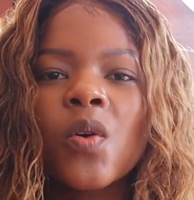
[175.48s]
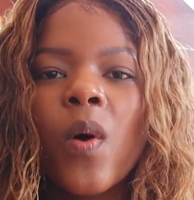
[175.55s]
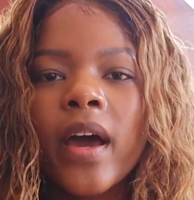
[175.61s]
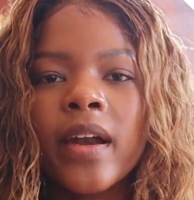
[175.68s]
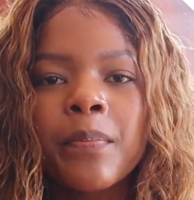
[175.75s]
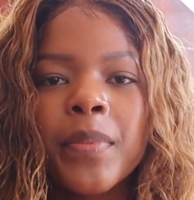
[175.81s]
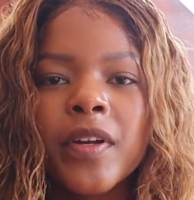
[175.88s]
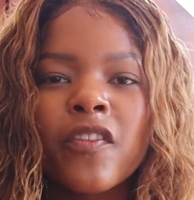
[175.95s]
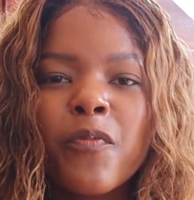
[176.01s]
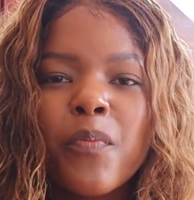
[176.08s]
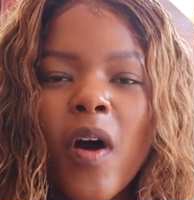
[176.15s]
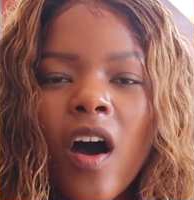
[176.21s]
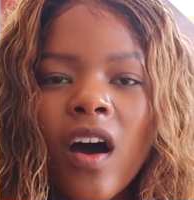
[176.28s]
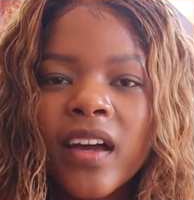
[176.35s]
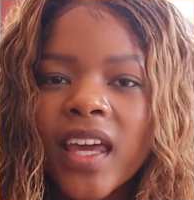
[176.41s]
Quite a bit
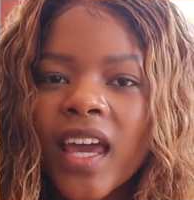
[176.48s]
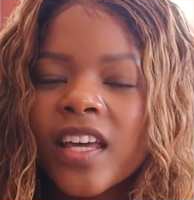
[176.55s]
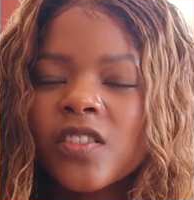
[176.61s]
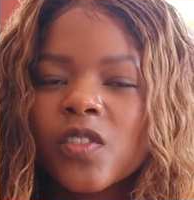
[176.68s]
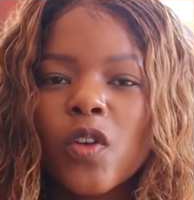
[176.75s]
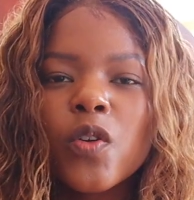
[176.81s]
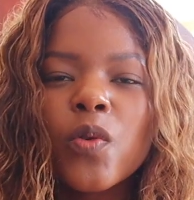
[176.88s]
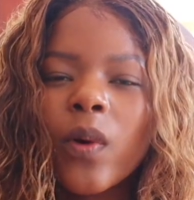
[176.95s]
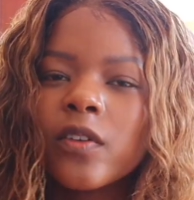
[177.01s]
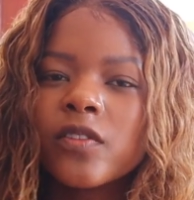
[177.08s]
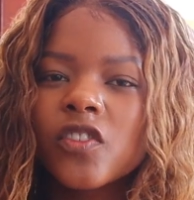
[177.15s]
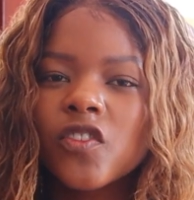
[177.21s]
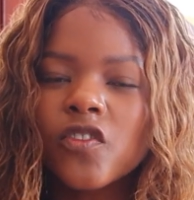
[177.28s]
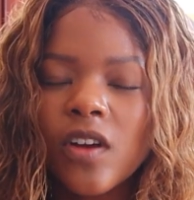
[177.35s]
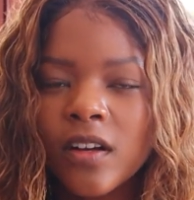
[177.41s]
of parking, so you
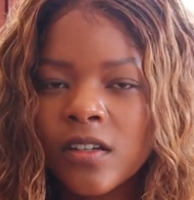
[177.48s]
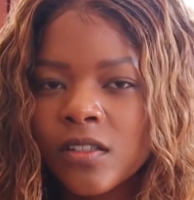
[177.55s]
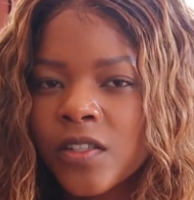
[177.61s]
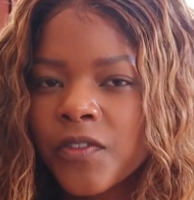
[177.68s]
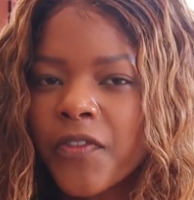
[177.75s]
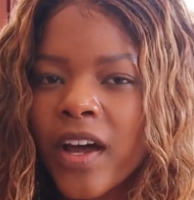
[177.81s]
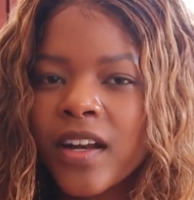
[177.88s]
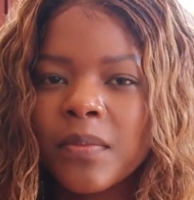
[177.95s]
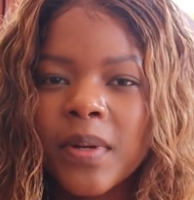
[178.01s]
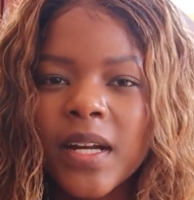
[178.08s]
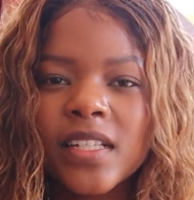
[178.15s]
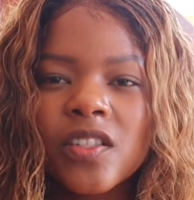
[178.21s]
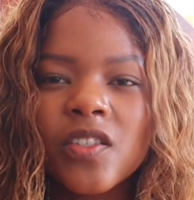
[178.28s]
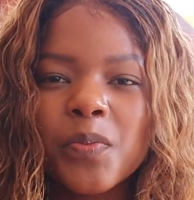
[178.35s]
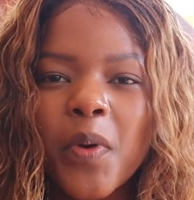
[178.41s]
won't struggle to find a
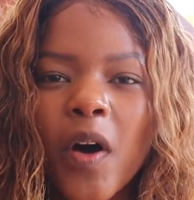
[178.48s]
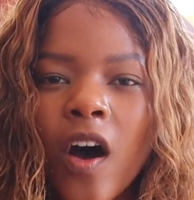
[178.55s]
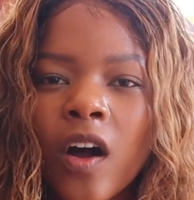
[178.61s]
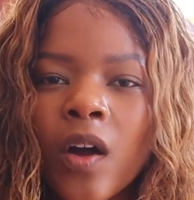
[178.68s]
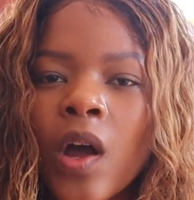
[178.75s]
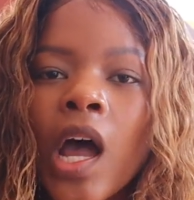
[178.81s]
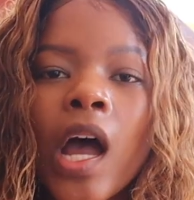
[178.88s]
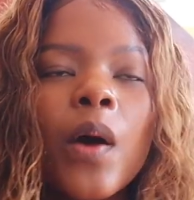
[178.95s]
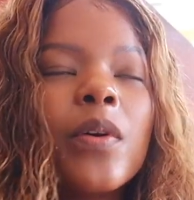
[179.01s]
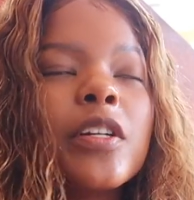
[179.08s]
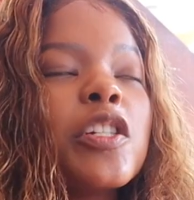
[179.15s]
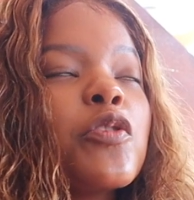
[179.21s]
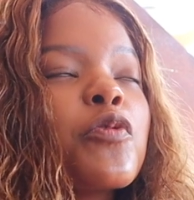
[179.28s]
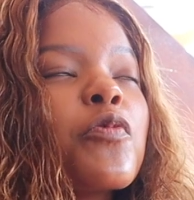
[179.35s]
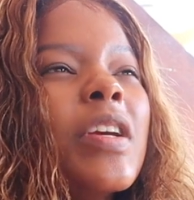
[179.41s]
place to park,
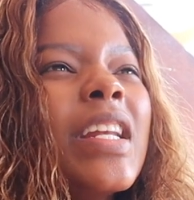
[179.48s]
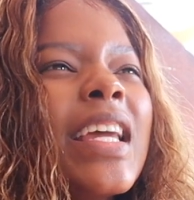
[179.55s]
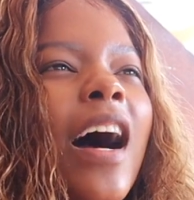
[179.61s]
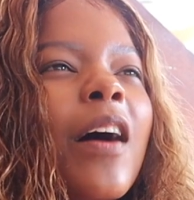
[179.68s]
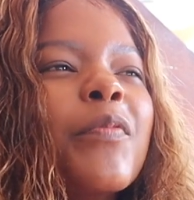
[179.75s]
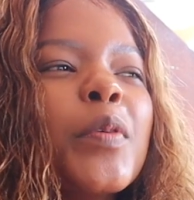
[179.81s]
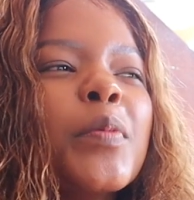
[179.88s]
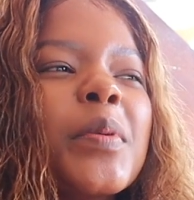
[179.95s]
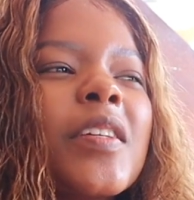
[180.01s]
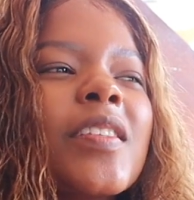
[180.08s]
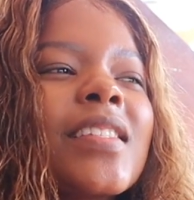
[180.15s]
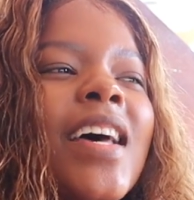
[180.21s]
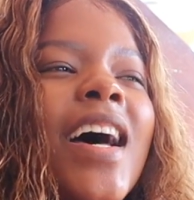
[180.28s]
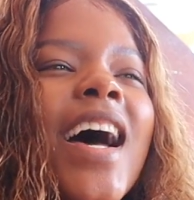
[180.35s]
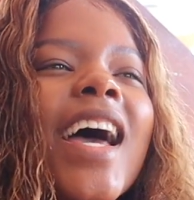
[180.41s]
which is really helpful
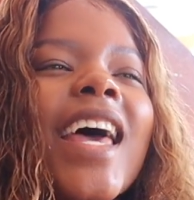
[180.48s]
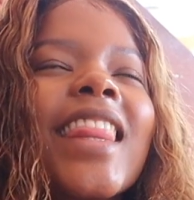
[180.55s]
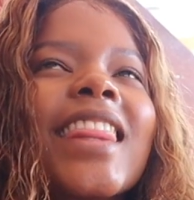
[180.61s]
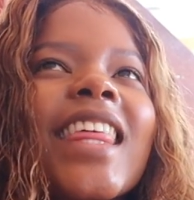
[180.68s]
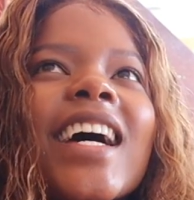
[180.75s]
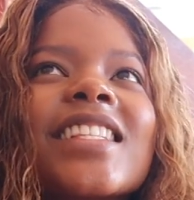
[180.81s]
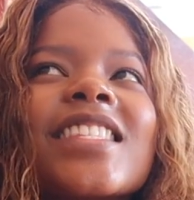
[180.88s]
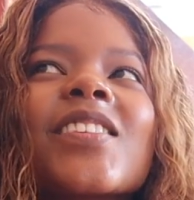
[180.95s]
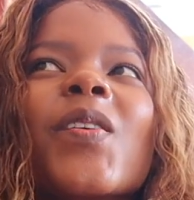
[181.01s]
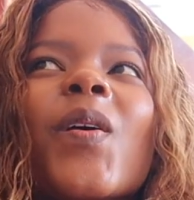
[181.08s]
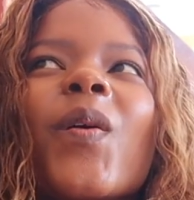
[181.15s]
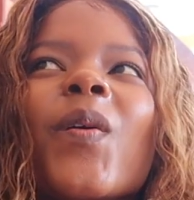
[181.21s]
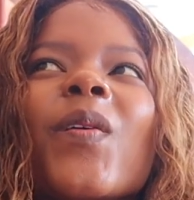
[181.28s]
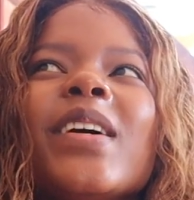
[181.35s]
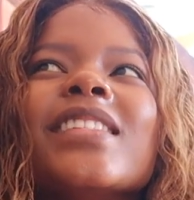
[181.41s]
because that's
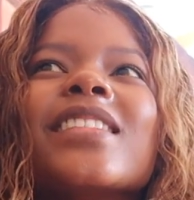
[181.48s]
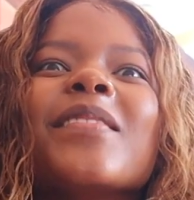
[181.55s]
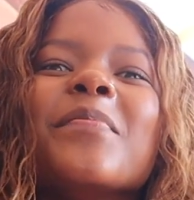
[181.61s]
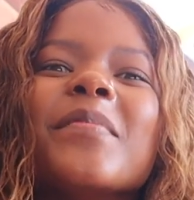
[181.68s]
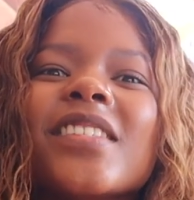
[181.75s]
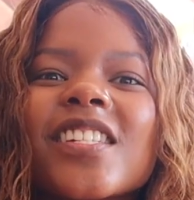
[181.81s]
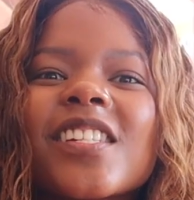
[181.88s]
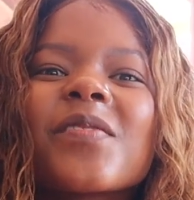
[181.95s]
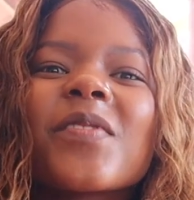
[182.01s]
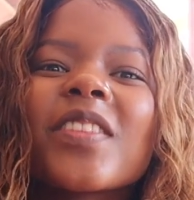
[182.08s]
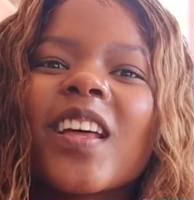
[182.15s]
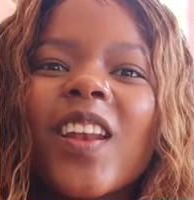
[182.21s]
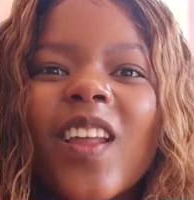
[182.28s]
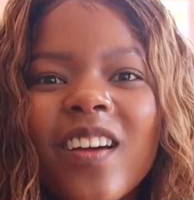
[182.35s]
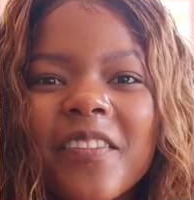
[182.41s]
always a mission
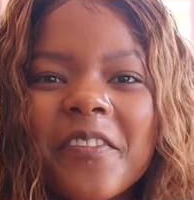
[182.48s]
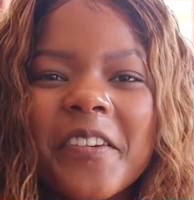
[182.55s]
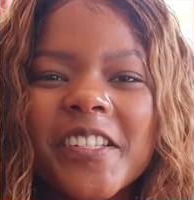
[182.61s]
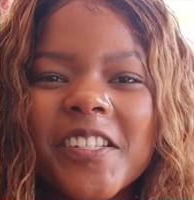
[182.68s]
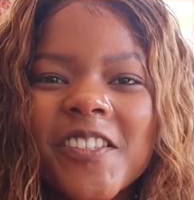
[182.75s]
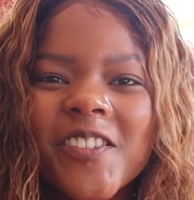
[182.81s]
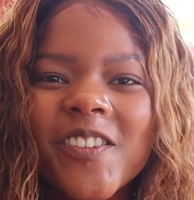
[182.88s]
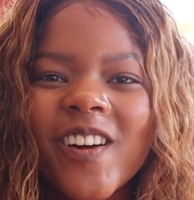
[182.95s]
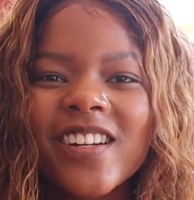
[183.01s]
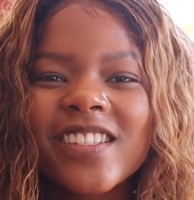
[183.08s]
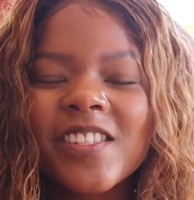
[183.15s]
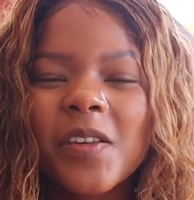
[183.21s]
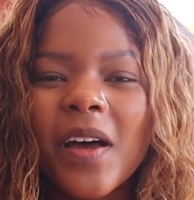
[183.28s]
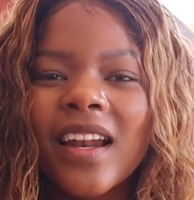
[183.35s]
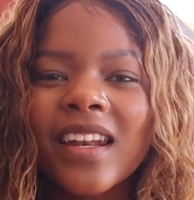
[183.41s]
with a lot of
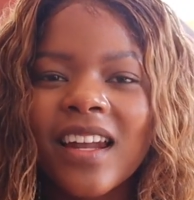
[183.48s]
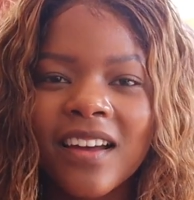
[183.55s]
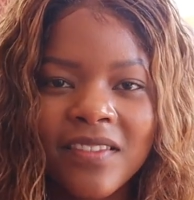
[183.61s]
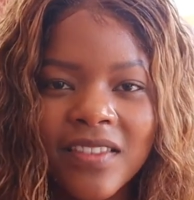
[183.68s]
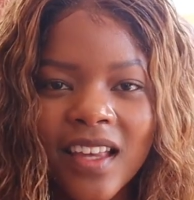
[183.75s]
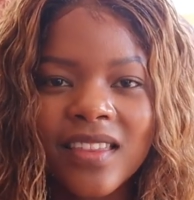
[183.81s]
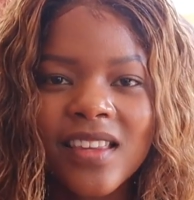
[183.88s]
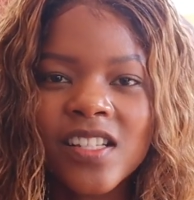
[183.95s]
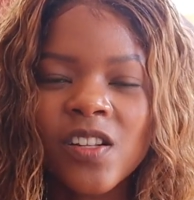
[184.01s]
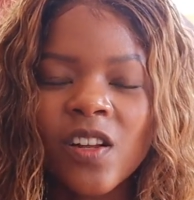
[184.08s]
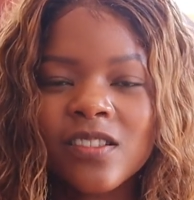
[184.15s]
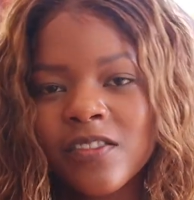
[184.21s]
restaurants. So I love that there's